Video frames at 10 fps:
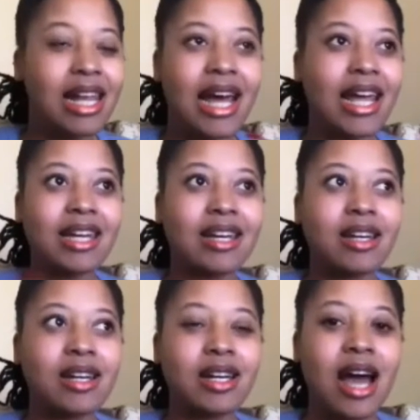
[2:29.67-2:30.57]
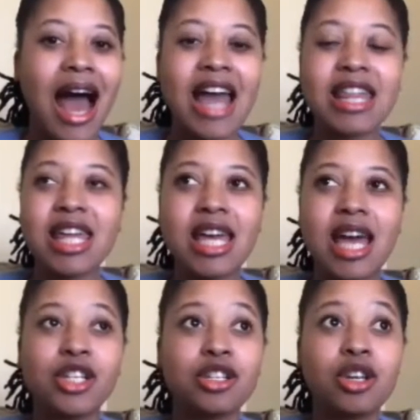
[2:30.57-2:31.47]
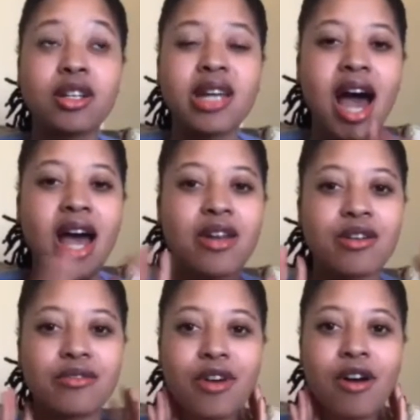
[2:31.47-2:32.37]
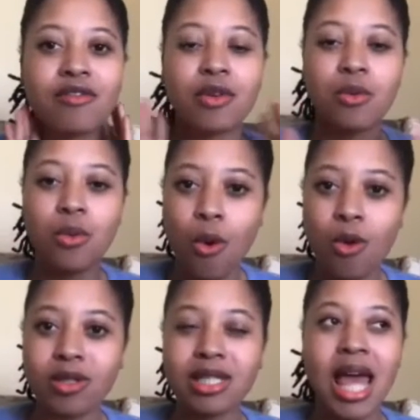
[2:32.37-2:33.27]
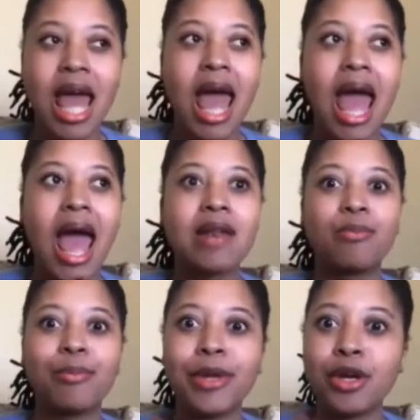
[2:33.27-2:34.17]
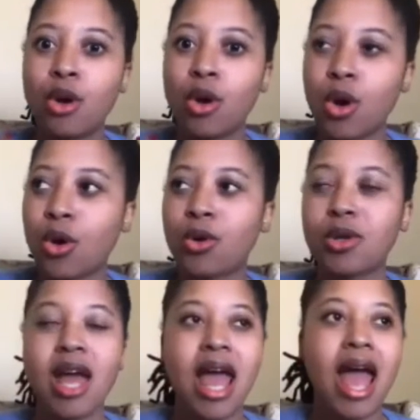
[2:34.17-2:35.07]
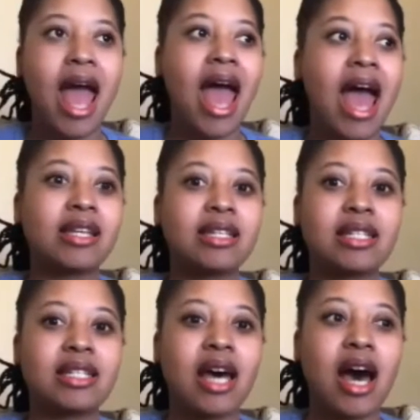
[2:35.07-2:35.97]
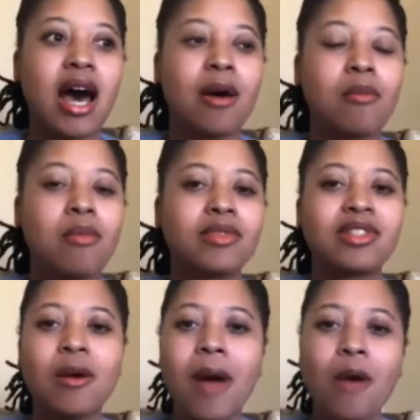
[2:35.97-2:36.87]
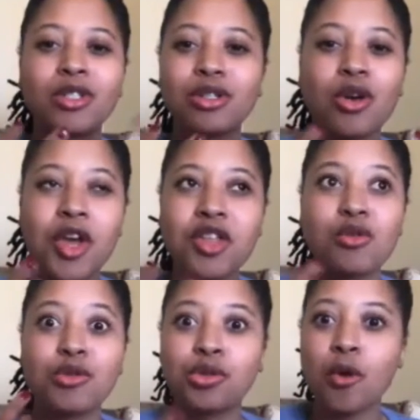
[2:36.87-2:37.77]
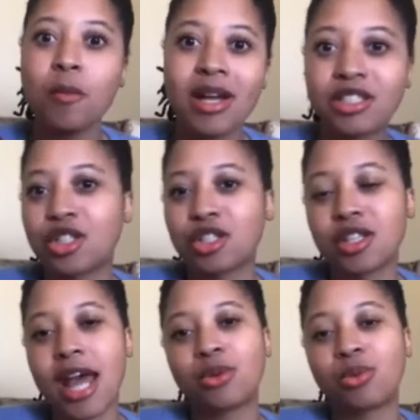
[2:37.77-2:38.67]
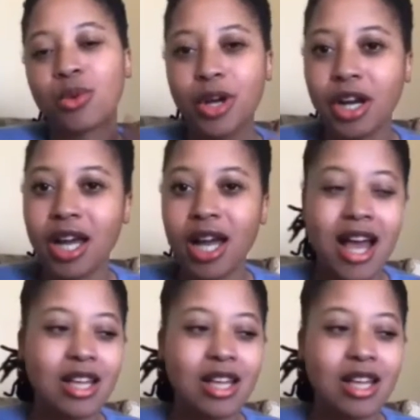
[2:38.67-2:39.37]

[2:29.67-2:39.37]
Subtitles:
Like, I think I just got tired of the world and being alone. And though I was just going through so much just at work.